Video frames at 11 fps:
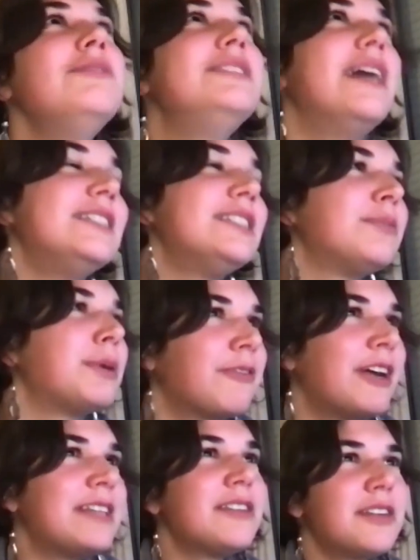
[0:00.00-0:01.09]
yes, but
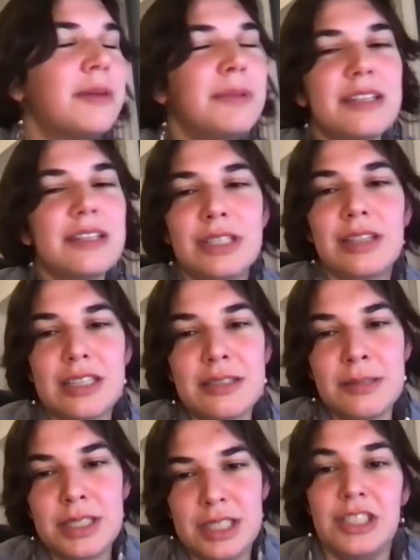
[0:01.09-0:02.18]
professors are a bit different than
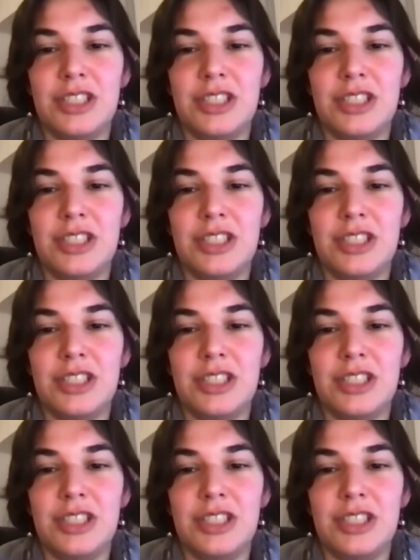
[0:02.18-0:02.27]
teachers.